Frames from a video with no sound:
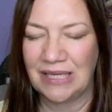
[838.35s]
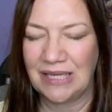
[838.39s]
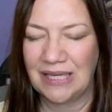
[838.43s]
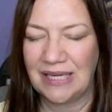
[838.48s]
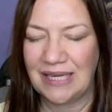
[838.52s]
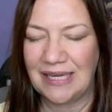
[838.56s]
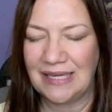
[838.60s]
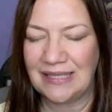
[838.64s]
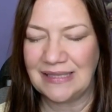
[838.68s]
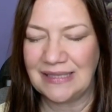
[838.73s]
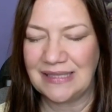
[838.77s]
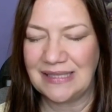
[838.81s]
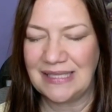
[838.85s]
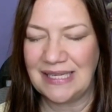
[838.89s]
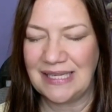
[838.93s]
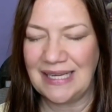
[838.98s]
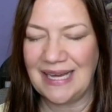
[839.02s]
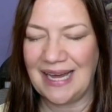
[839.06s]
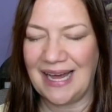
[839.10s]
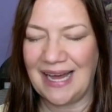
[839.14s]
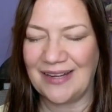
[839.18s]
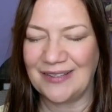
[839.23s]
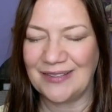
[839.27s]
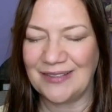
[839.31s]
and see
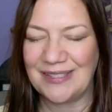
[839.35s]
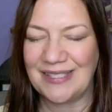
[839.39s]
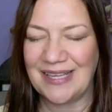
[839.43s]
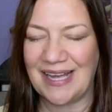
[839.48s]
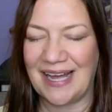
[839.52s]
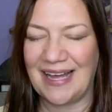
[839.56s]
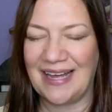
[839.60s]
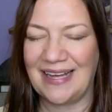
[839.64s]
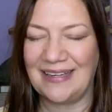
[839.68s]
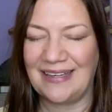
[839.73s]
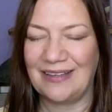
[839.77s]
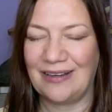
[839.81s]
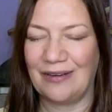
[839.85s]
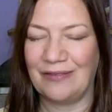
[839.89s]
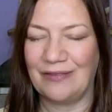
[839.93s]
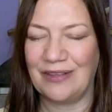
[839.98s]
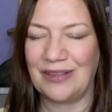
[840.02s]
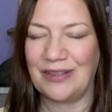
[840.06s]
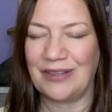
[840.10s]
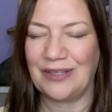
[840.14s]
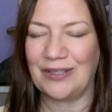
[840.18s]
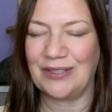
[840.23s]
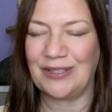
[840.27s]
outside of the third